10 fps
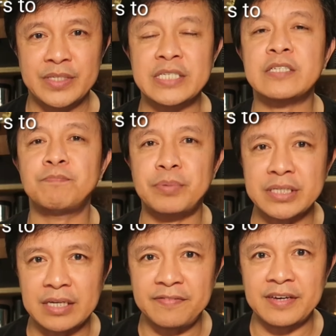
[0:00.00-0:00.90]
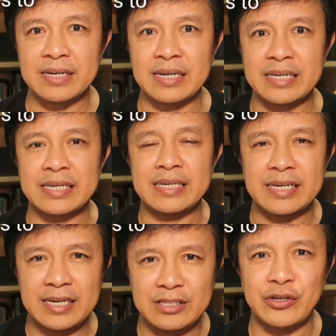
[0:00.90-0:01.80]
specifically
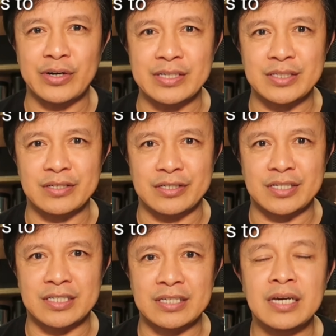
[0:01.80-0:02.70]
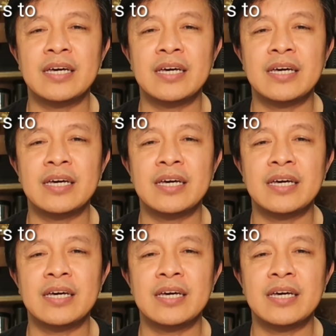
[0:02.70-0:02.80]
in your research.